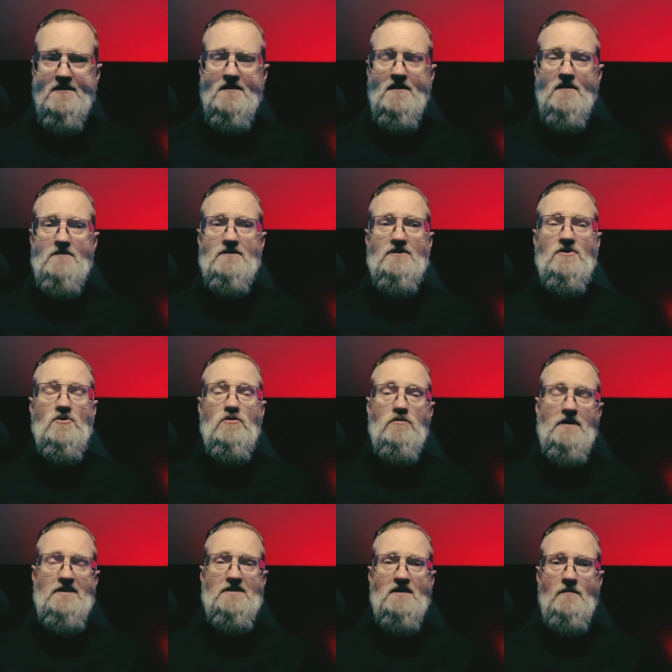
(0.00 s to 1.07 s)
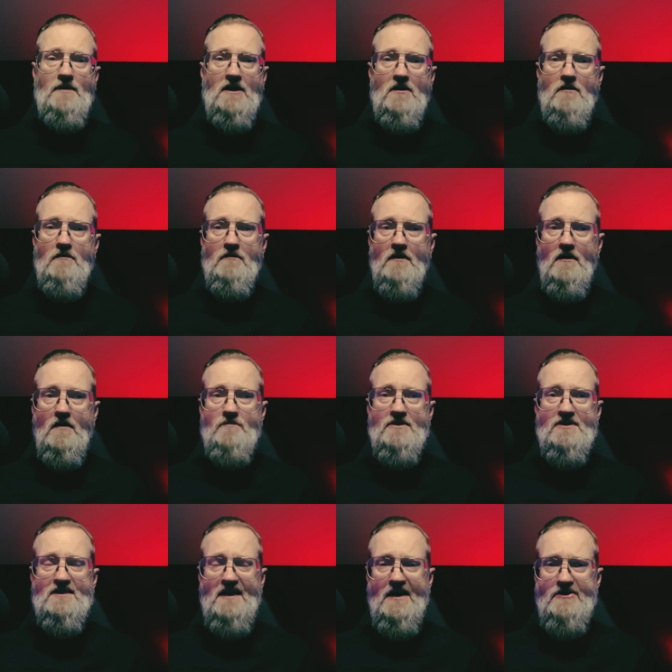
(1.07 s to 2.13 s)
I was crazy about uh,
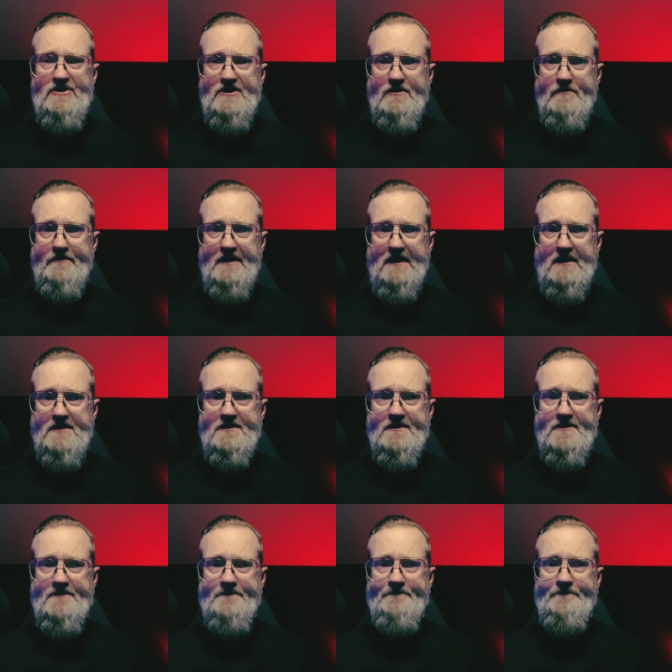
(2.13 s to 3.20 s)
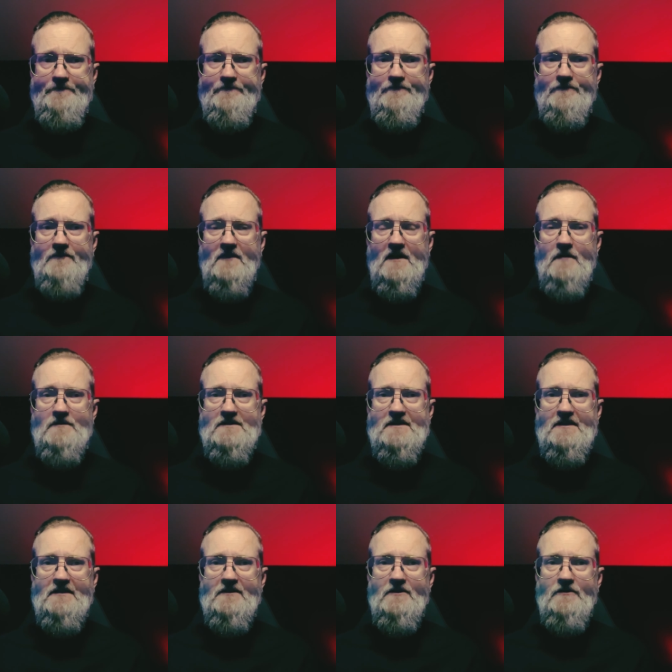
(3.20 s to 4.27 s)
pistachio nuts. I was
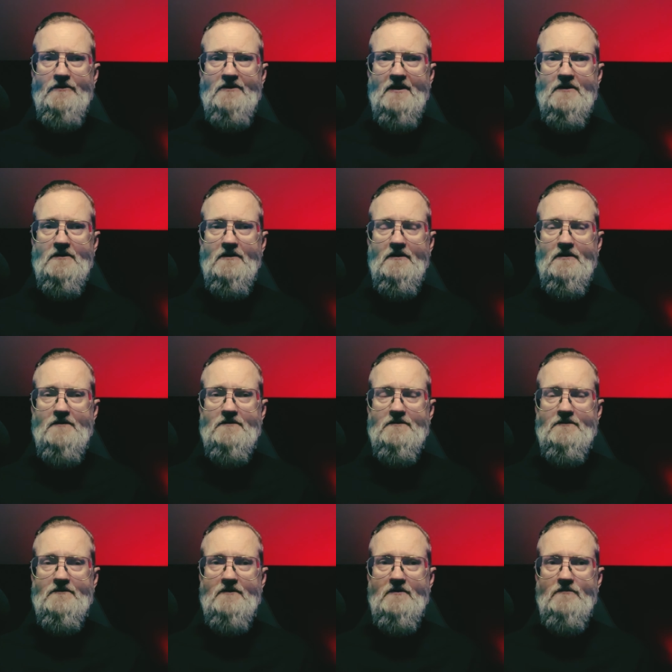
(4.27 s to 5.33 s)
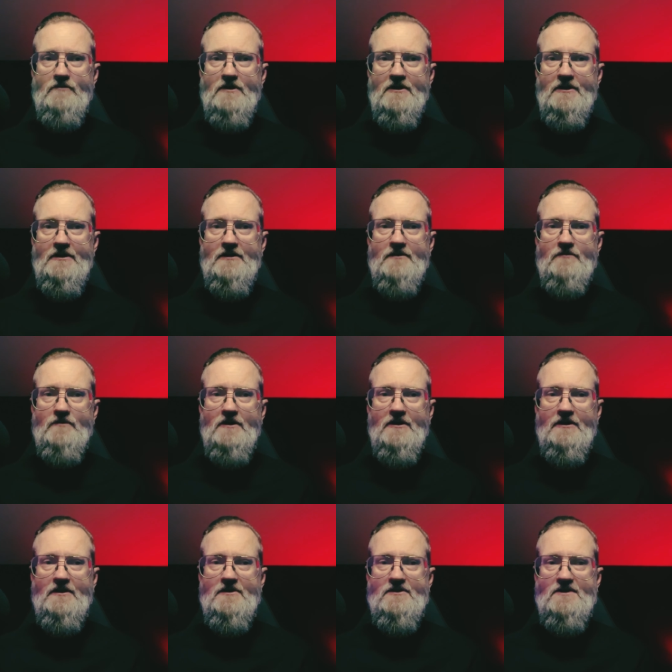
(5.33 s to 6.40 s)
eating those like all uh, really, really
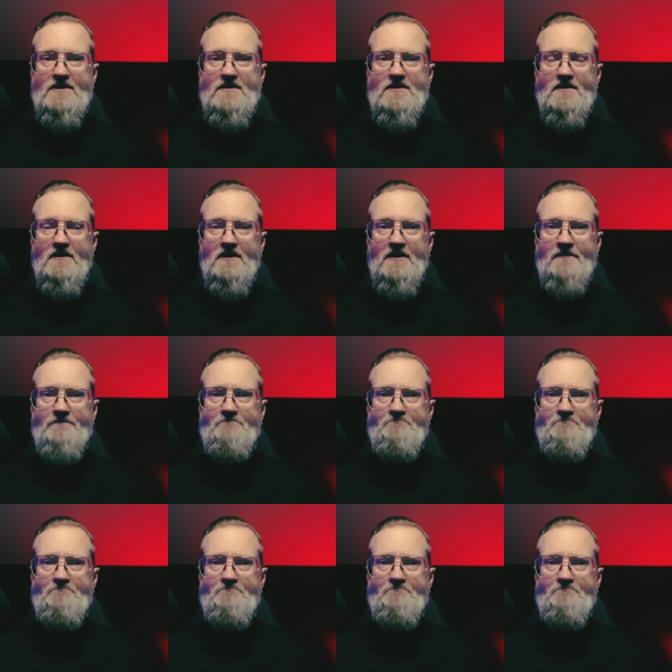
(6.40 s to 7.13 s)
consistently.